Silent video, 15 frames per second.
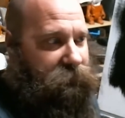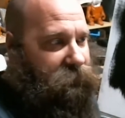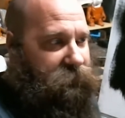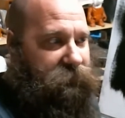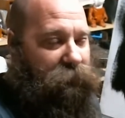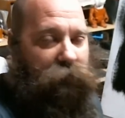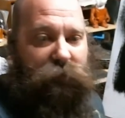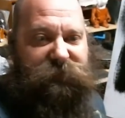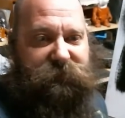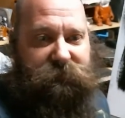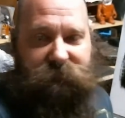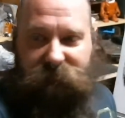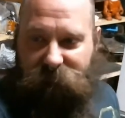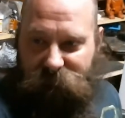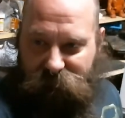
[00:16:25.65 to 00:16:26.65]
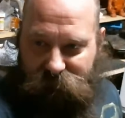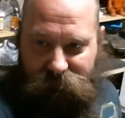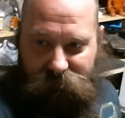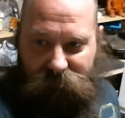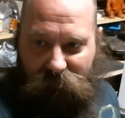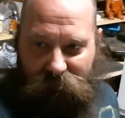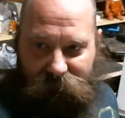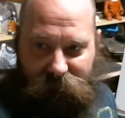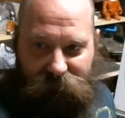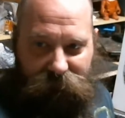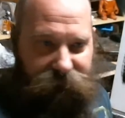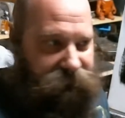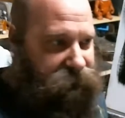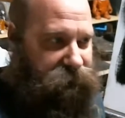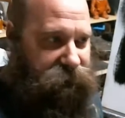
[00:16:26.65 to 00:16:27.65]
In a week, that'll
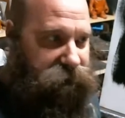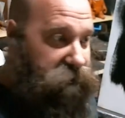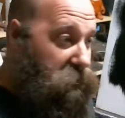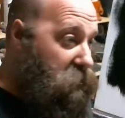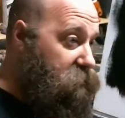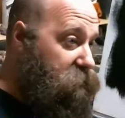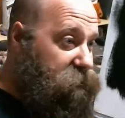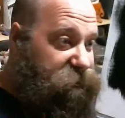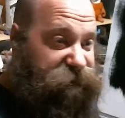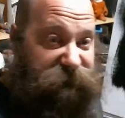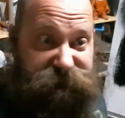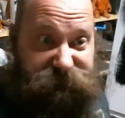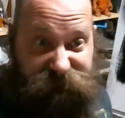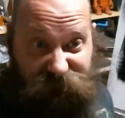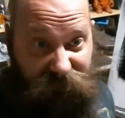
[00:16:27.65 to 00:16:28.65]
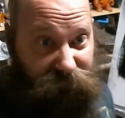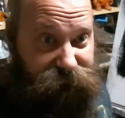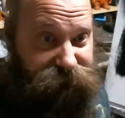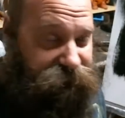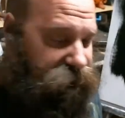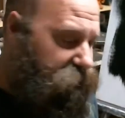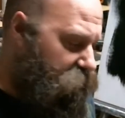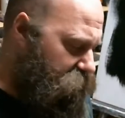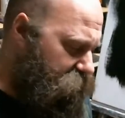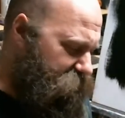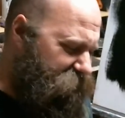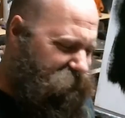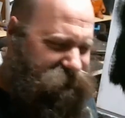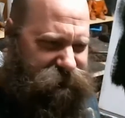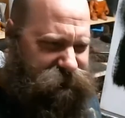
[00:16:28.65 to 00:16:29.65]
be 150,000. You know what I
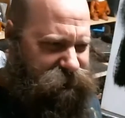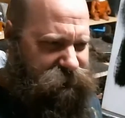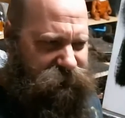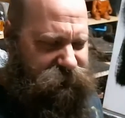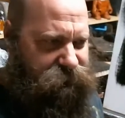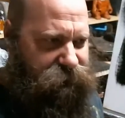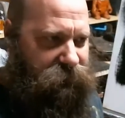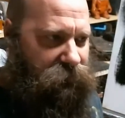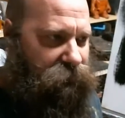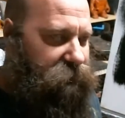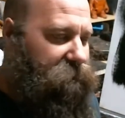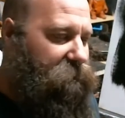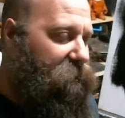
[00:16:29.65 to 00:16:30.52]
mean? Like, it's just going to keep going.